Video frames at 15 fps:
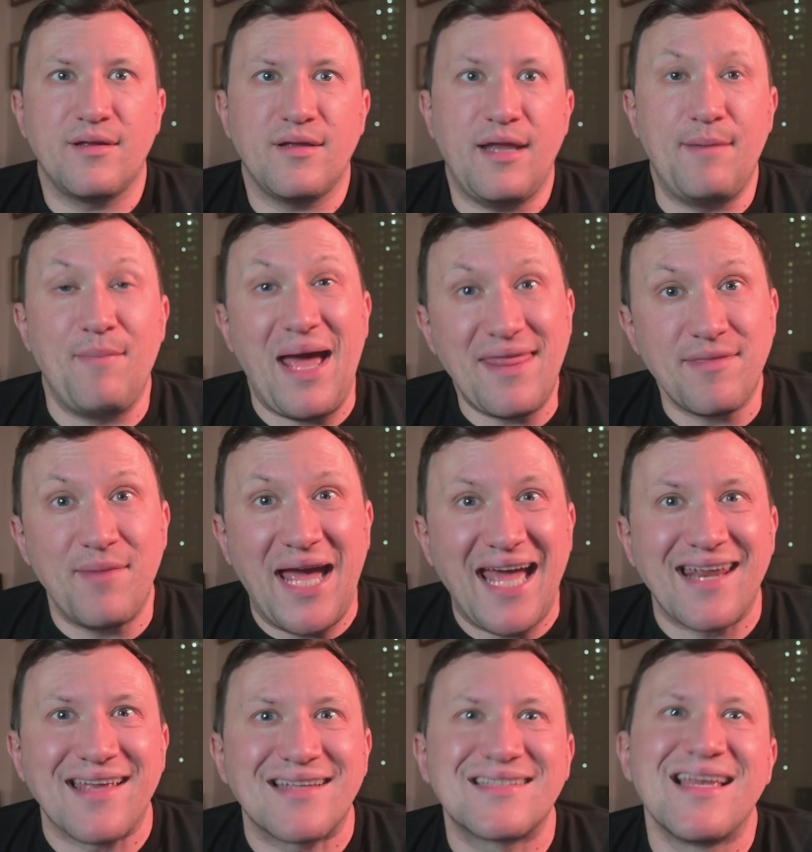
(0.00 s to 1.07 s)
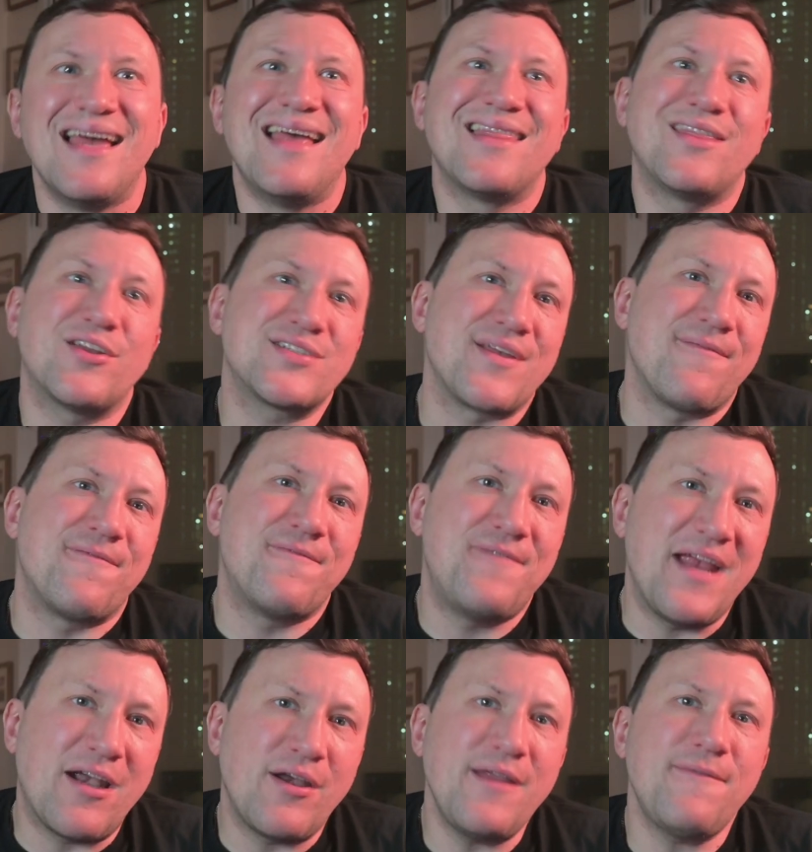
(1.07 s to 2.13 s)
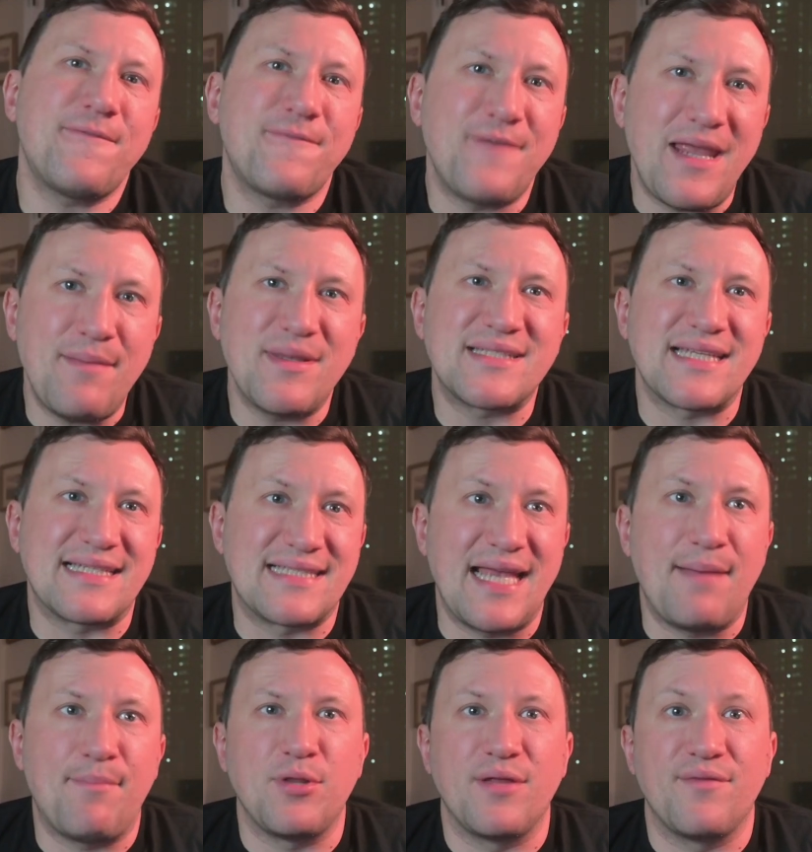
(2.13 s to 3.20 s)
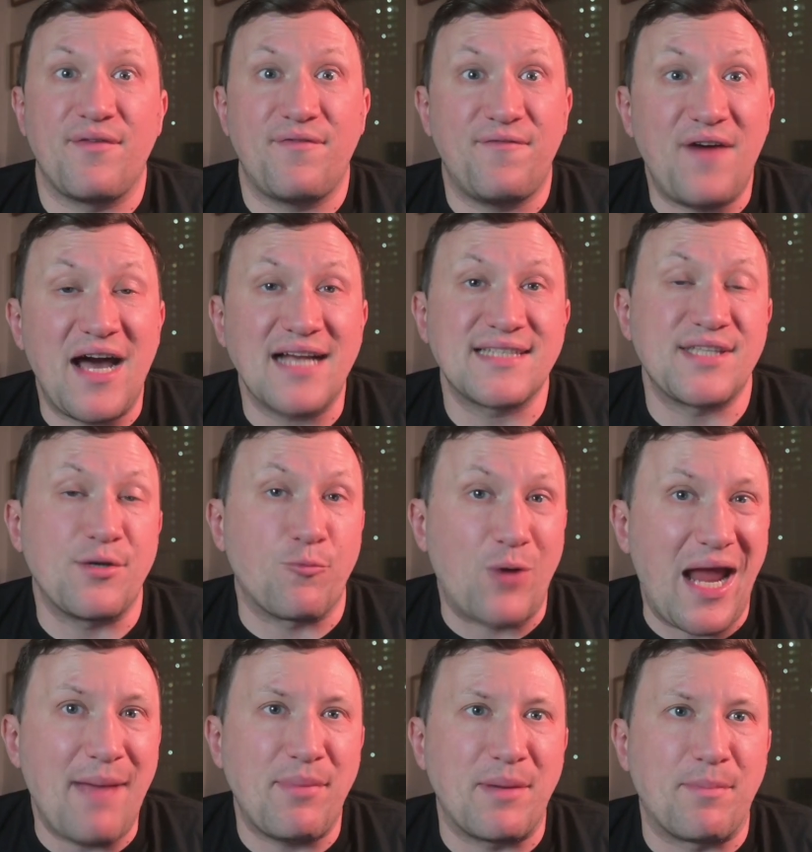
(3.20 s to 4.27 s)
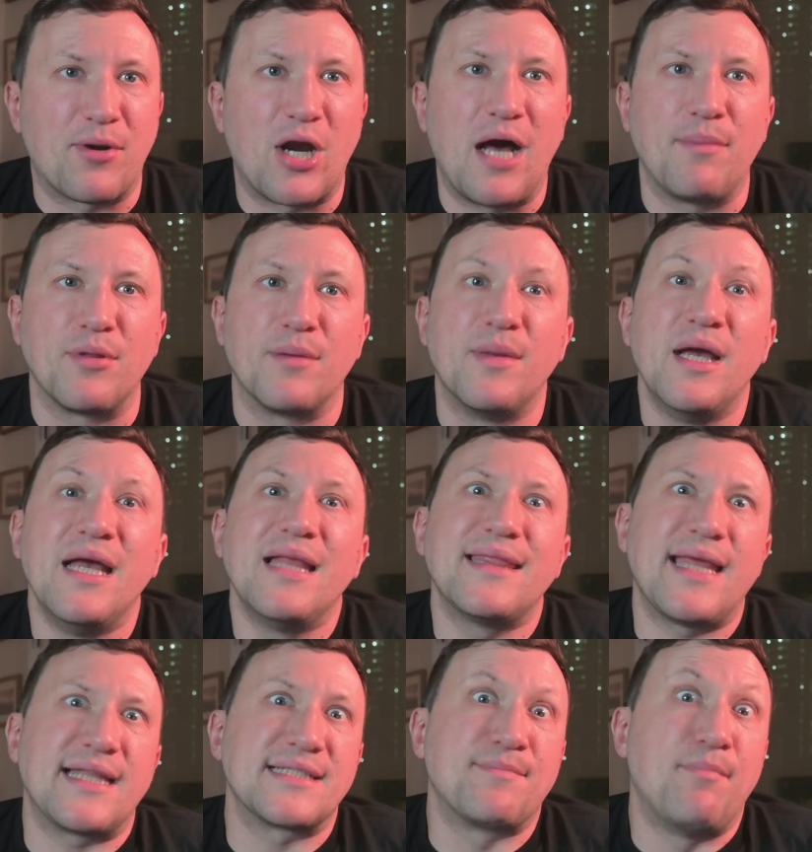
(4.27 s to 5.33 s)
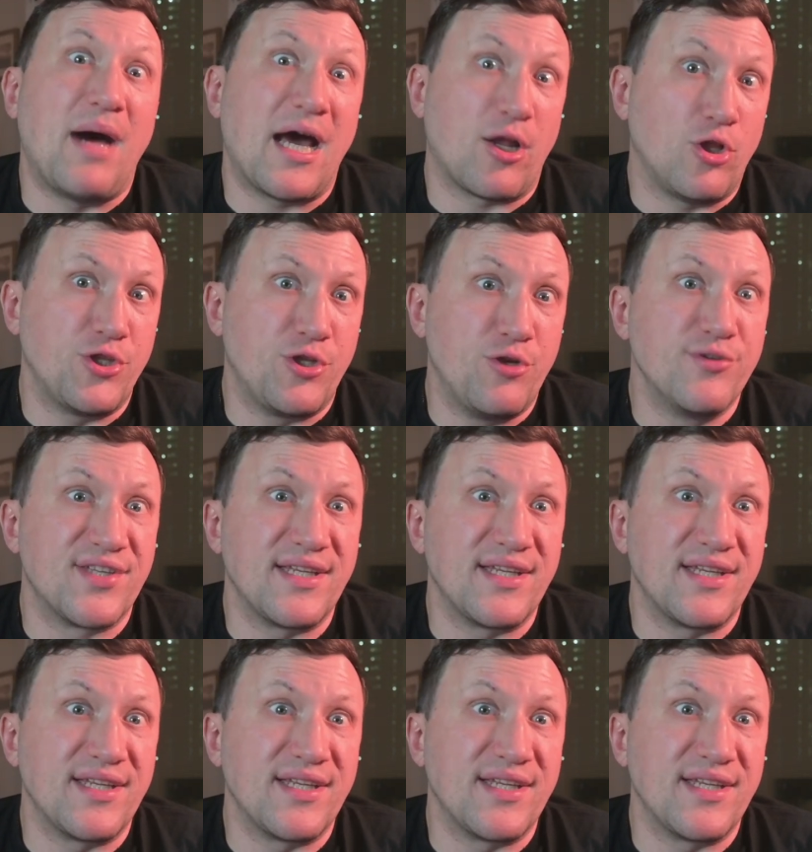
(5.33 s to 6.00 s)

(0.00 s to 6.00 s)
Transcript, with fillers: In mathematics, there's a very famous example of a fox and rabbit problem that is modeled using